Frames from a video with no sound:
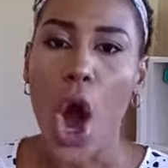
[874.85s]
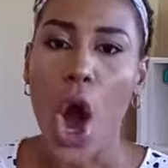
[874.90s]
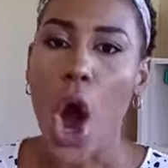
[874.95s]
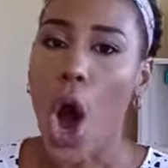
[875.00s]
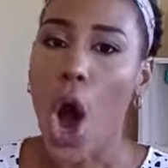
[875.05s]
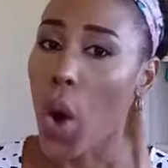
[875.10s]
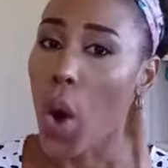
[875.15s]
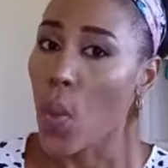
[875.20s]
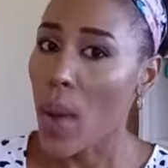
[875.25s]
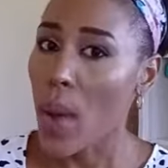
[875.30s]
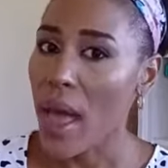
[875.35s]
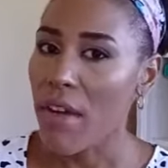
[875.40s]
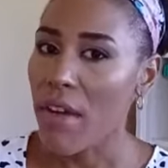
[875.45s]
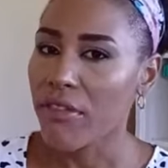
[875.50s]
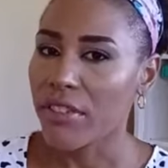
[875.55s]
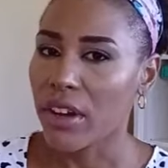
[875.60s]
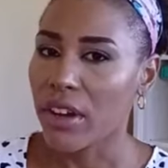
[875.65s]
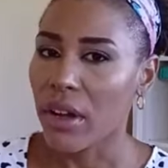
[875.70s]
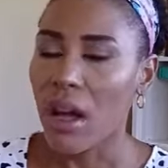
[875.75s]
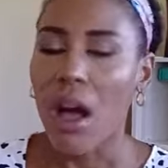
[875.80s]

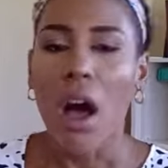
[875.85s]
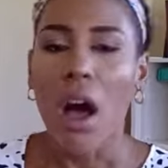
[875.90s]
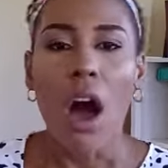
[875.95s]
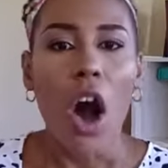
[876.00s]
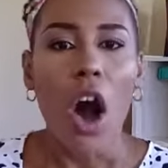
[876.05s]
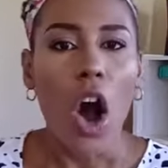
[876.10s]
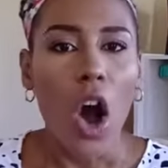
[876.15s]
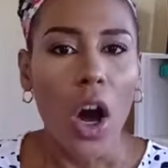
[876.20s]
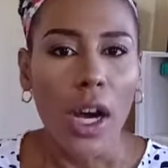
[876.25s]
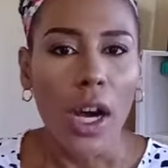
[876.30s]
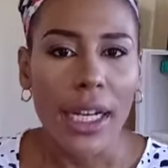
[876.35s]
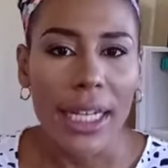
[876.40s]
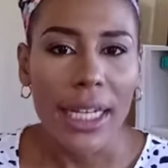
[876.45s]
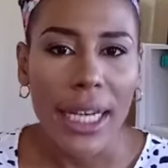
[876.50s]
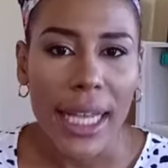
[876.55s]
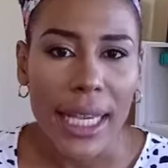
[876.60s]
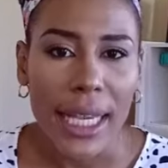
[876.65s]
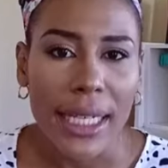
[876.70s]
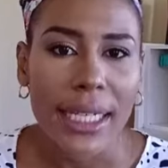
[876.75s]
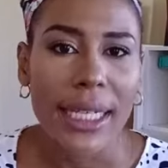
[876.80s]
However,
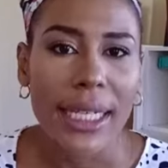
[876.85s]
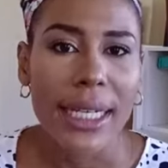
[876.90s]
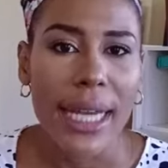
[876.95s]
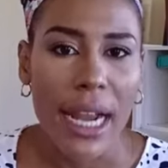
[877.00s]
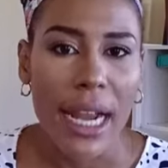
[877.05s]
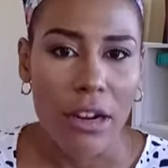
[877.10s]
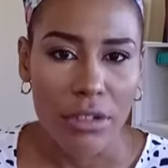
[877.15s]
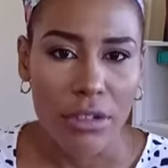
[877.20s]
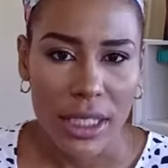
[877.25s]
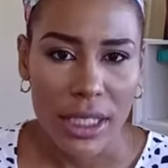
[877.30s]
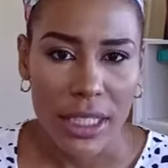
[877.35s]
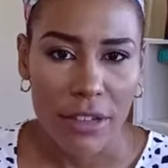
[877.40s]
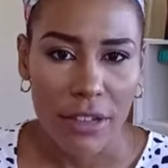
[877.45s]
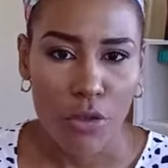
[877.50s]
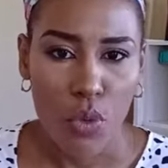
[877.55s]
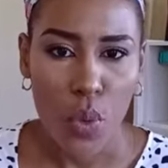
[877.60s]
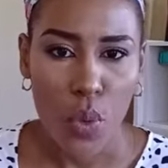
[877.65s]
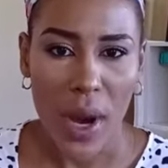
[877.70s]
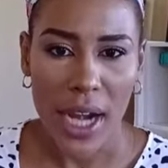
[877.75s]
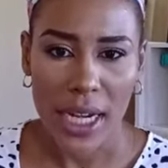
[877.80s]
unlike the narrative
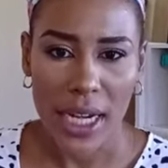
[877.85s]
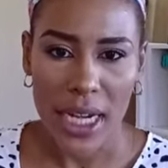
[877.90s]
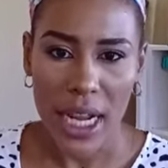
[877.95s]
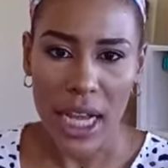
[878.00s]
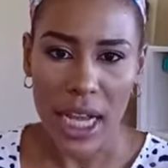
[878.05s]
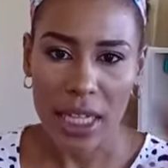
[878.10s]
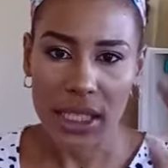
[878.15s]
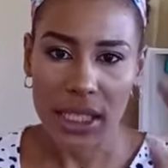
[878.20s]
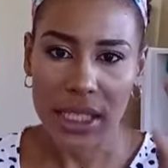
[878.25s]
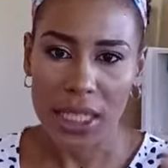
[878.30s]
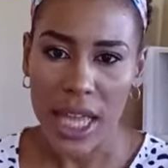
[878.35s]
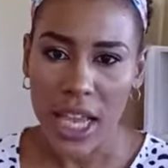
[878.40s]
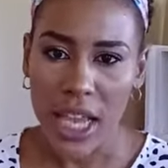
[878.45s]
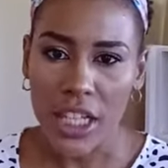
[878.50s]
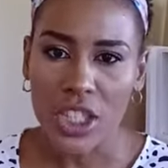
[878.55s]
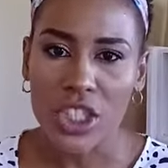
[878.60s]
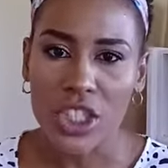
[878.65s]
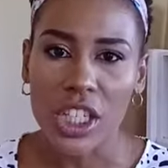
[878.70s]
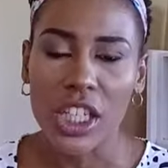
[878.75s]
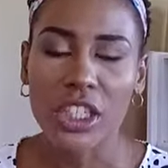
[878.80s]
where the
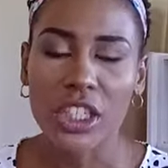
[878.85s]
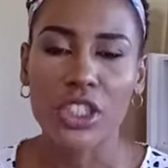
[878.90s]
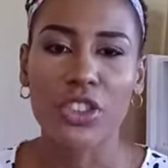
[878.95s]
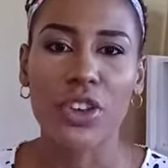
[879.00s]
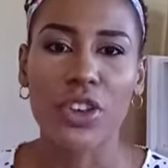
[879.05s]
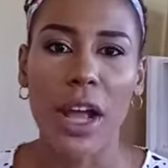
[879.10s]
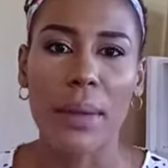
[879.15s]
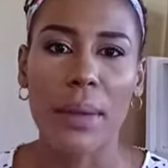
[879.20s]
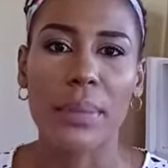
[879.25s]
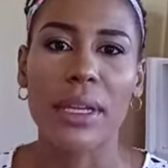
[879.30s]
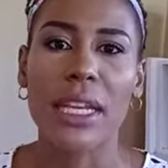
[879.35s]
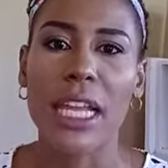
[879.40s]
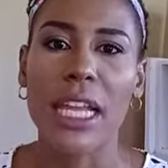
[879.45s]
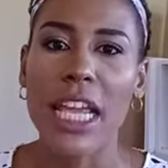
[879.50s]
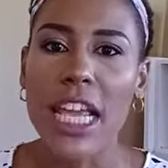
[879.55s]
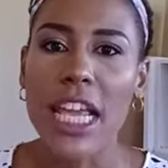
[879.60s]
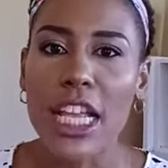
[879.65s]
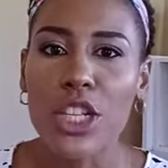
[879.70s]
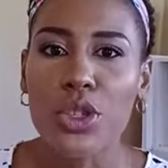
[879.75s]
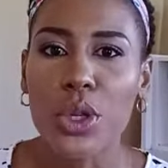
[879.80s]
attention grabbing
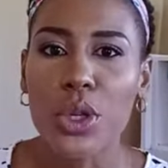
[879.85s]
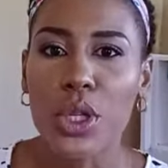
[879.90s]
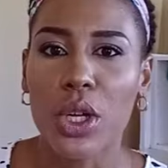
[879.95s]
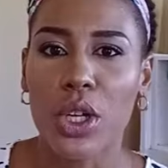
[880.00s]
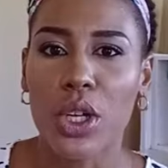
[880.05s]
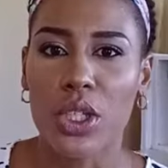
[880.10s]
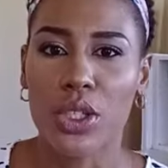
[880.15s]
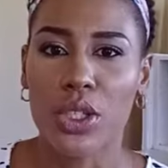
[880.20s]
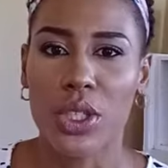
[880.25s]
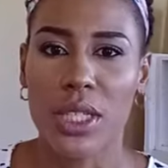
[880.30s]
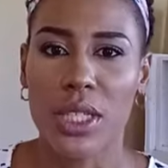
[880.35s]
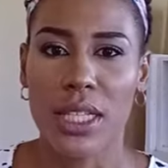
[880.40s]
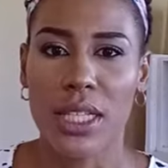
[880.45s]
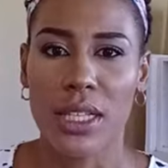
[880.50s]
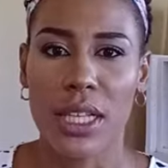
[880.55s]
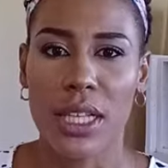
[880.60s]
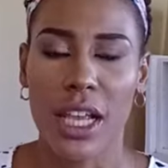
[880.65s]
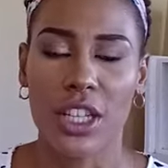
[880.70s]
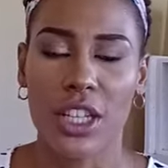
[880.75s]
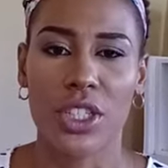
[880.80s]
introductory
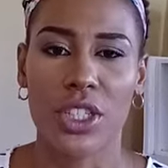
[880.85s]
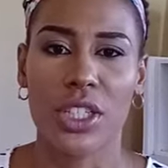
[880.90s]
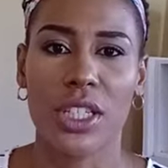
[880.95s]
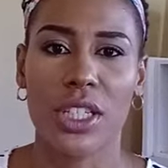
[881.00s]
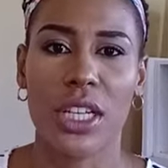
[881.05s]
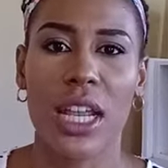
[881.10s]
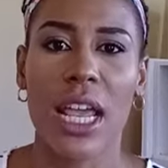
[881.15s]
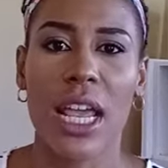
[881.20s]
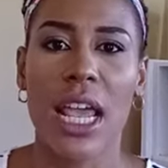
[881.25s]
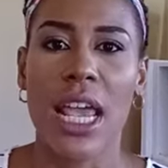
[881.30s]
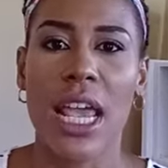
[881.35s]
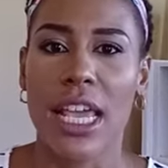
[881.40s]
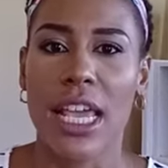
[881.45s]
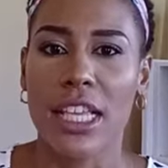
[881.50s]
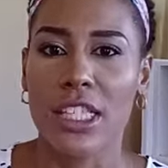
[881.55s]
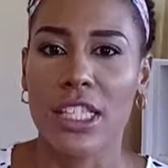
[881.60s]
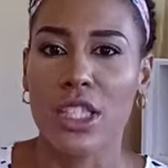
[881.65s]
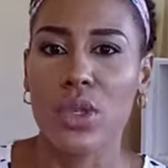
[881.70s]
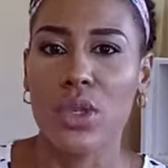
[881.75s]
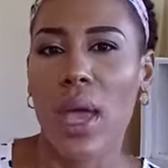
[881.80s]
section
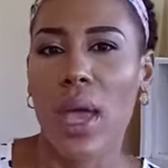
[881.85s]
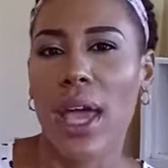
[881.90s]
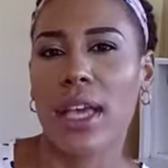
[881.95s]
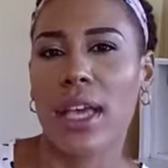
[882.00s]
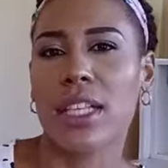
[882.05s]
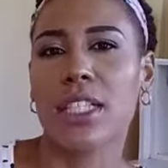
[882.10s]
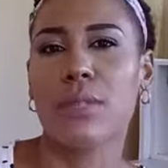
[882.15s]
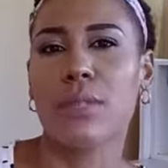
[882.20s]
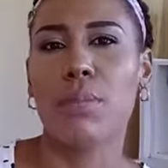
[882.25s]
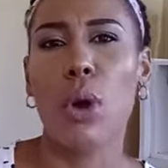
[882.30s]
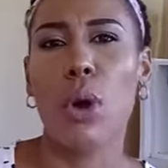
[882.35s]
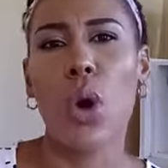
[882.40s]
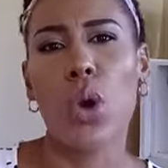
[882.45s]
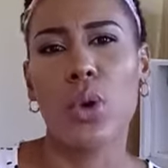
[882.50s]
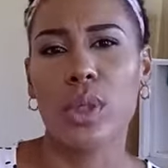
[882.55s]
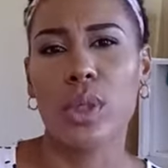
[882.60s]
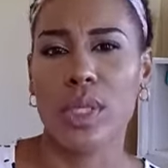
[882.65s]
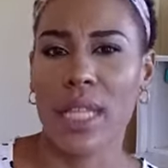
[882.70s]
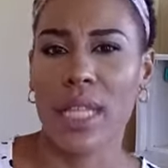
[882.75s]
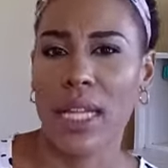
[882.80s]
is to
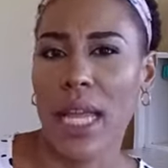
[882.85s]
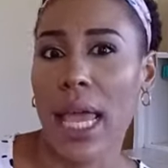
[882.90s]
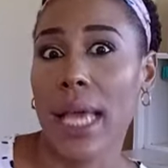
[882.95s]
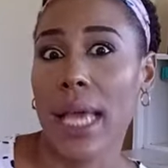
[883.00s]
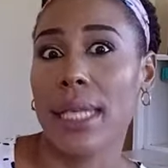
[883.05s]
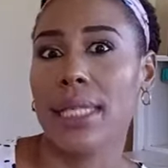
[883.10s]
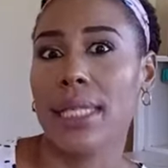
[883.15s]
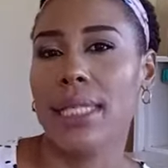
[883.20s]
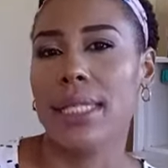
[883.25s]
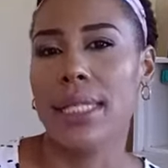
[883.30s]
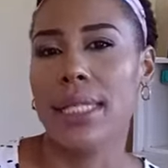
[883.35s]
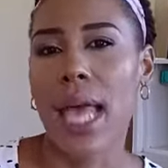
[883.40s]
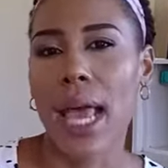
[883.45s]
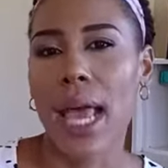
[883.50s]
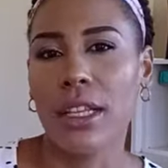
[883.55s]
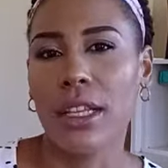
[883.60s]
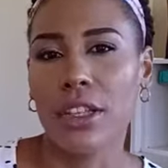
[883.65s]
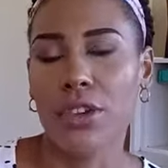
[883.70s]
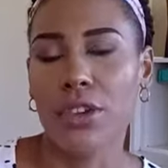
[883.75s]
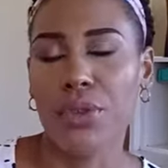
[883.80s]
expose and
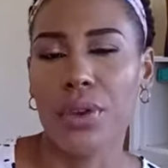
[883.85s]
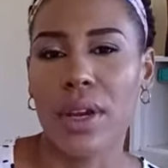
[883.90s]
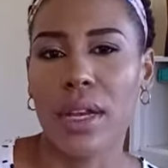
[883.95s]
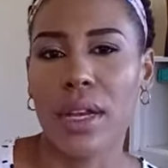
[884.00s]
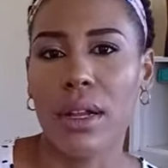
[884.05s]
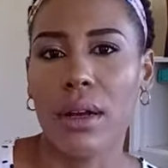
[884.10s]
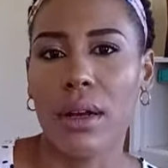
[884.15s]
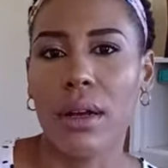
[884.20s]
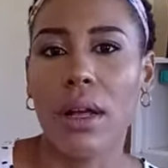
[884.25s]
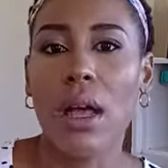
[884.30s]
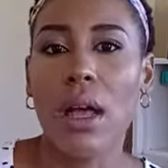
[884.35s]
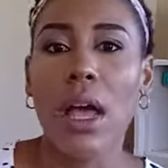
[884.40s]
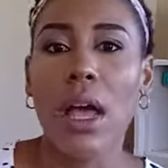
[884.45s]
excite the reader,